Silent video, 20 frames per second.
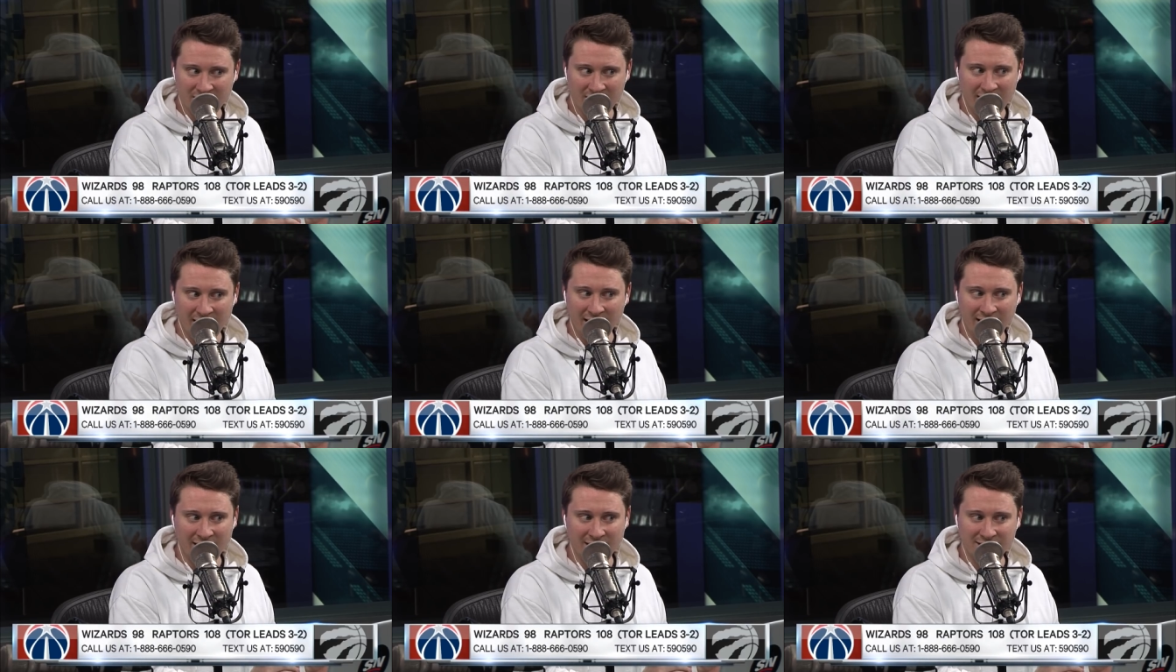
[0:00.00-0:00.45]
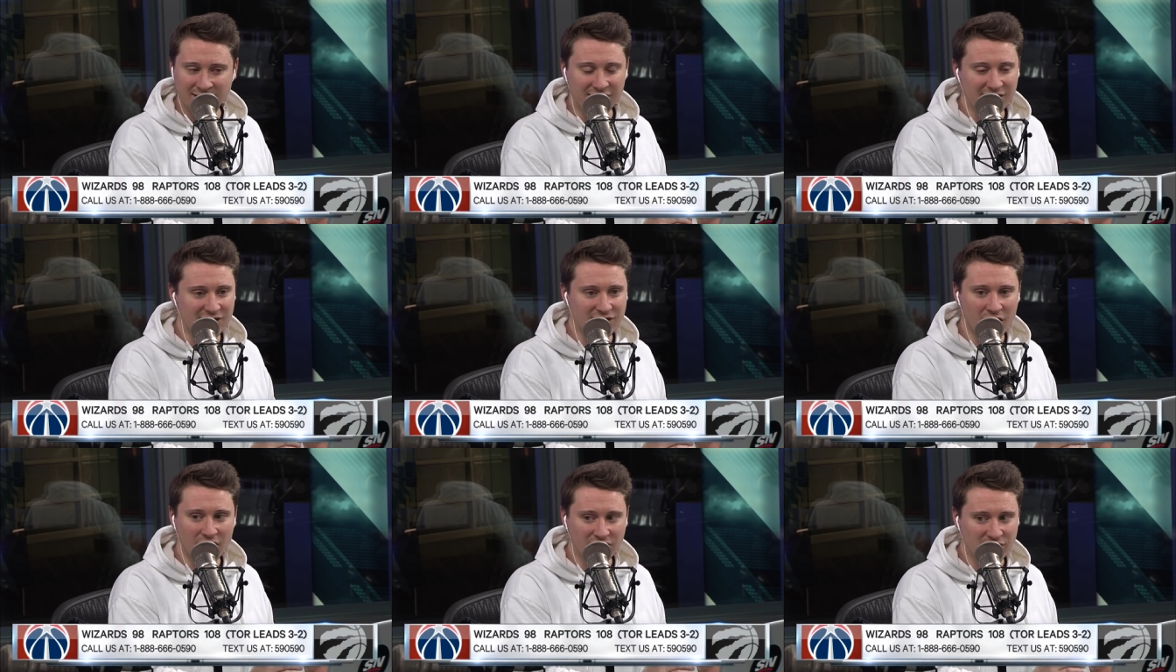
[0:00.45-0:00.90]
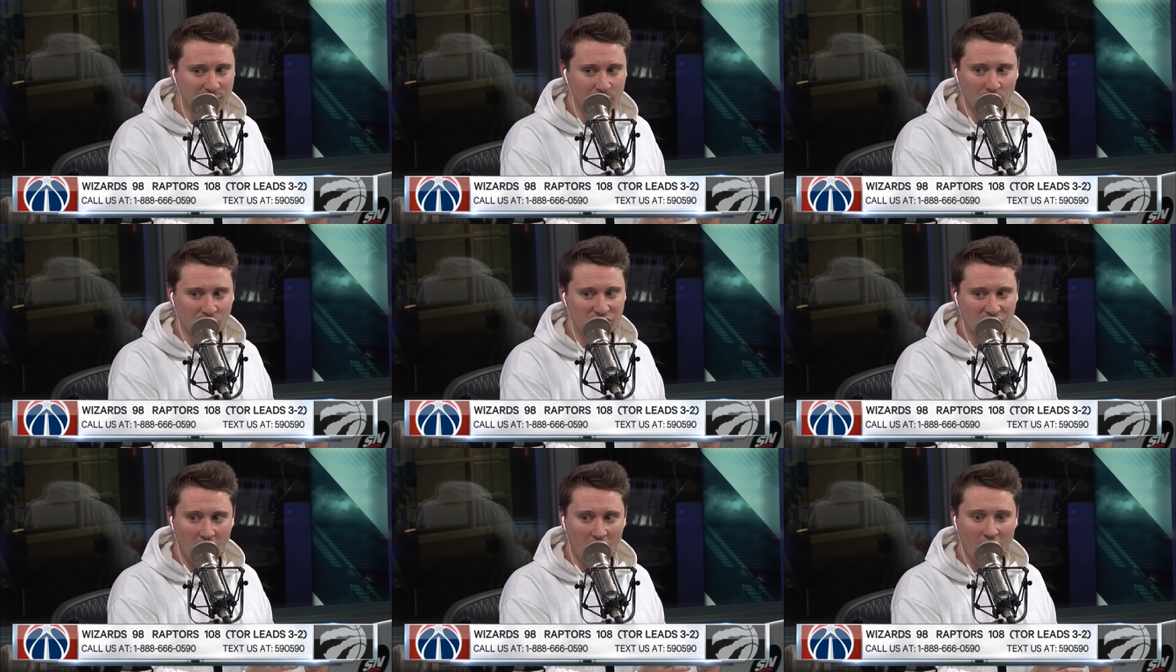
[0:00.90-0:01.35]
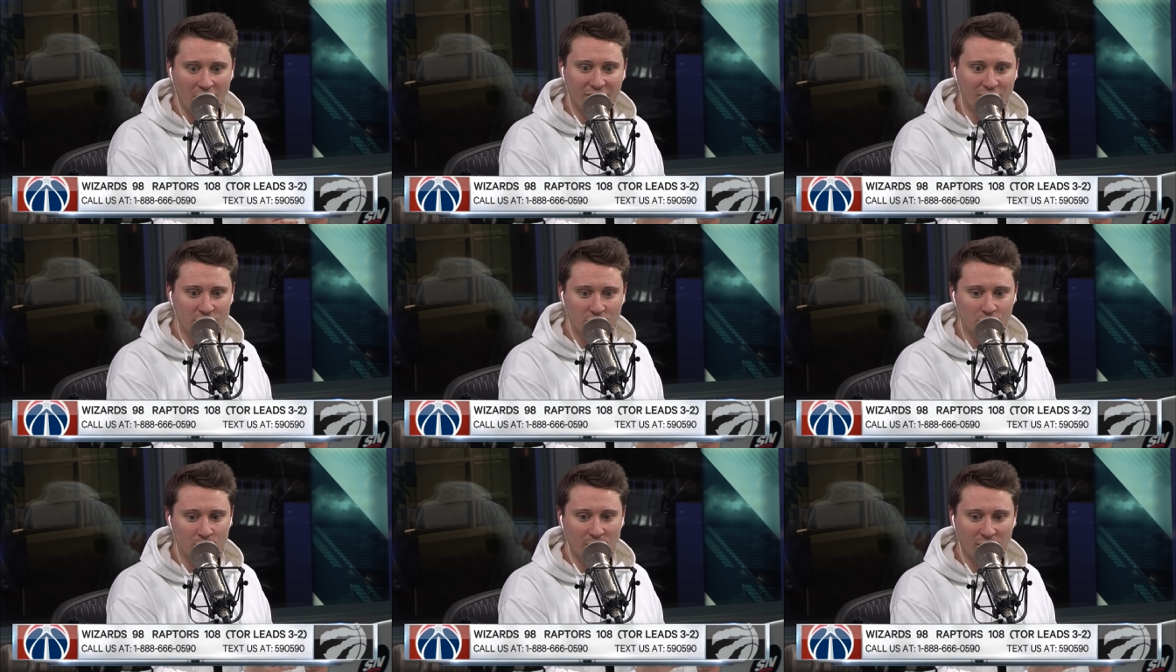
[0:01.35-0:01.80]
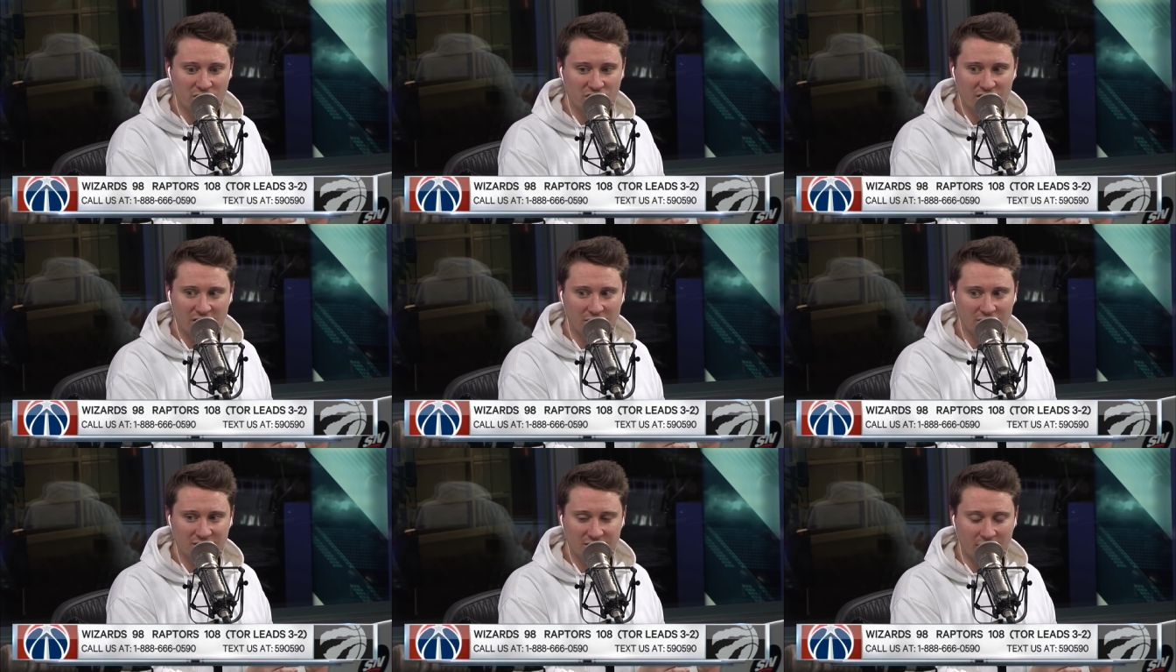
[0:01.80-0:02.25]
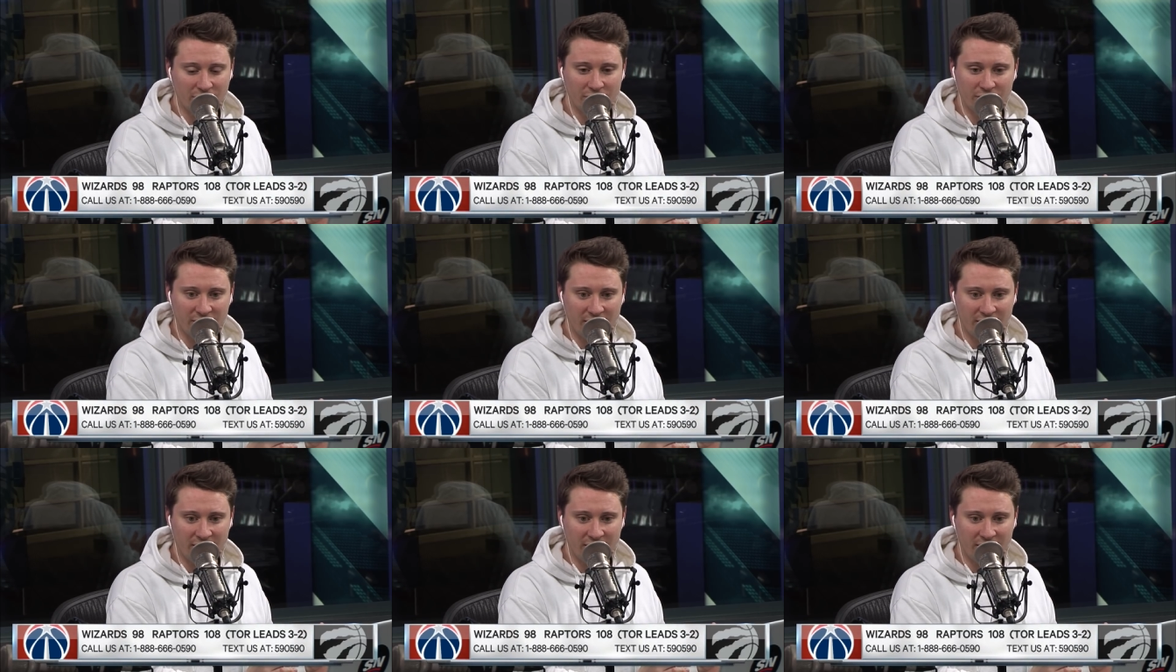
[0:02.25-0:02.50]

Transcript: and he's not supposed to offer you much else other